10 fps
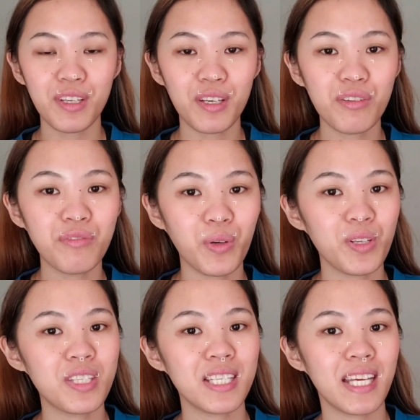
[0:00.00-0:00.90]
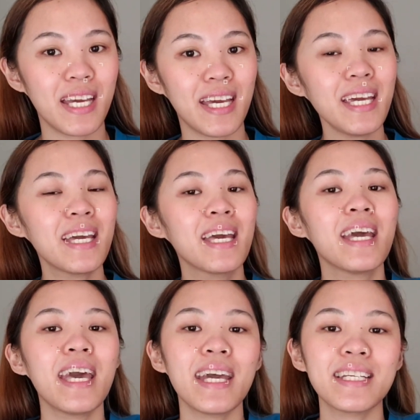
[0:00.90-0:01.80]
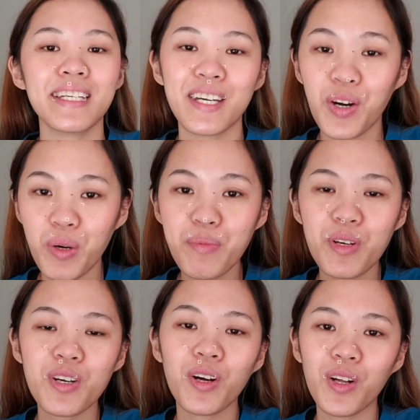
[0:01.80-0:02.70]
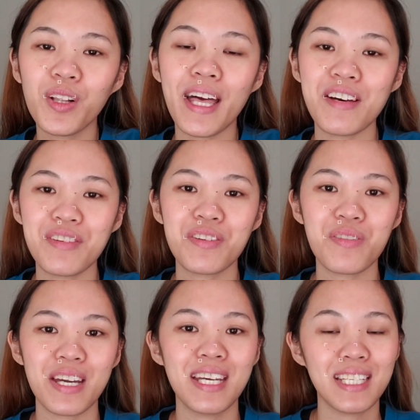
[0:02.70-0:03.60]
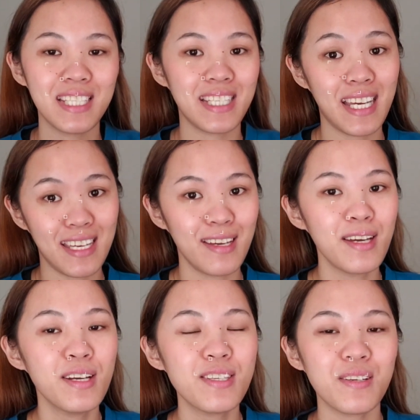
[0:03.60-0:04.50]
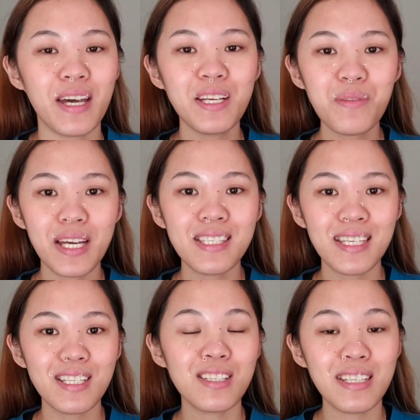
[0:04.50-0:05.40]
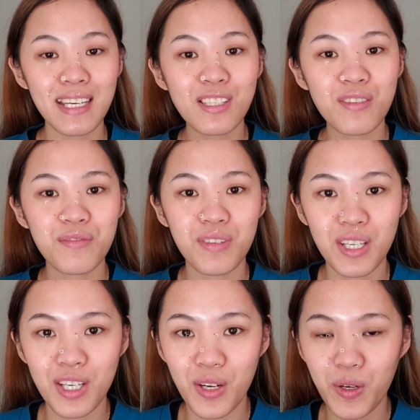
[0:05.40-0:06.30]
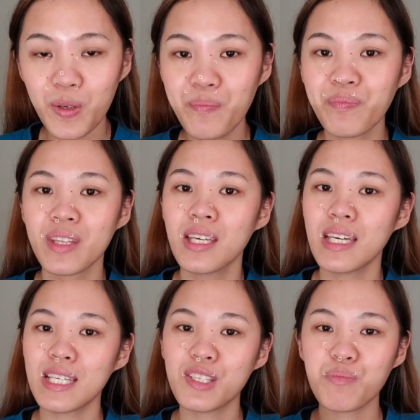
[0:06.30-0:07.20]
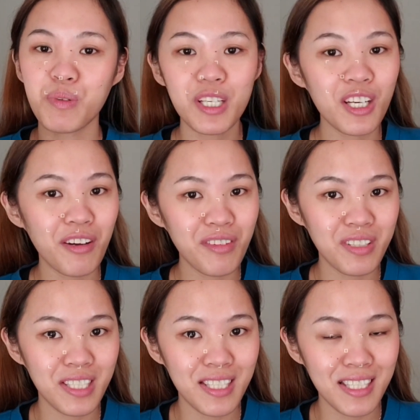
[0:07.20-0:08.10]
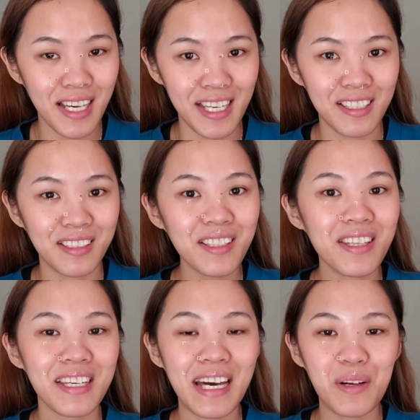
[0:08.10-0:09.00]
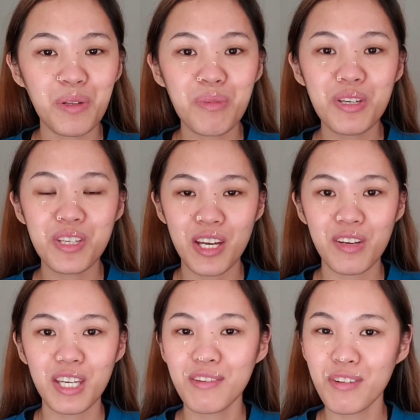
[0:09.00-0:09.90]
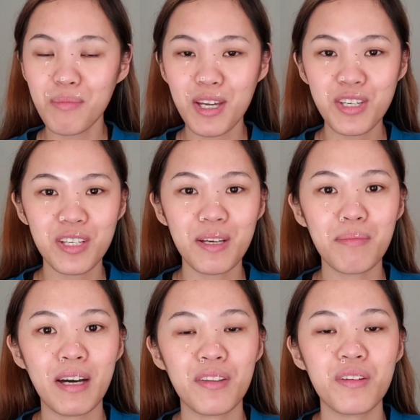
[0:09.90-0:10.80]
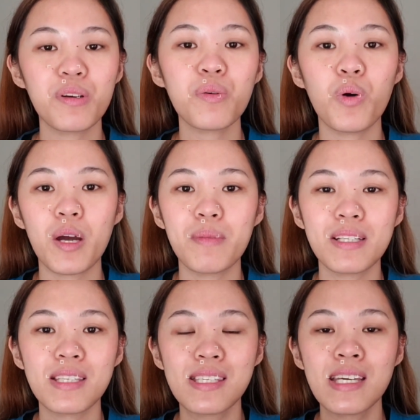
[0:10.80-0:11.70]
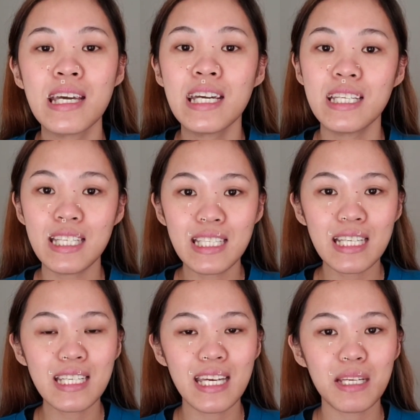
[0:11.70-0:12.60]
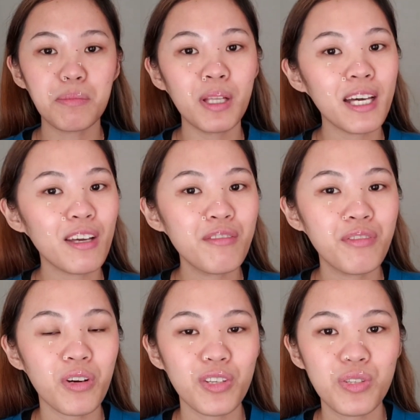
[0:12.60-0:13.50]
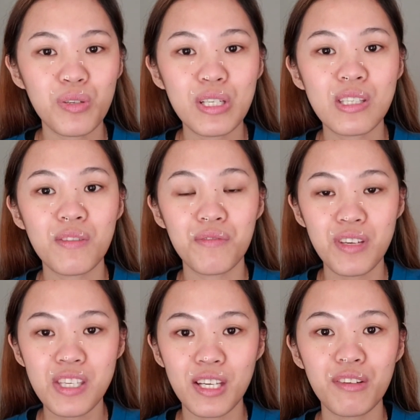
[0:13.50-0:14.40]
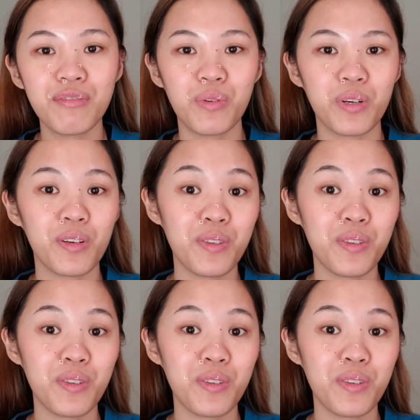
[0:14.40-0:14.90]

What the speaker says: video for today. And I hope you're all having a great day. So anyways, in today's video, it's pretty obvious in the title that I will be sharing information about the requirements needed in applying for a tourist visa for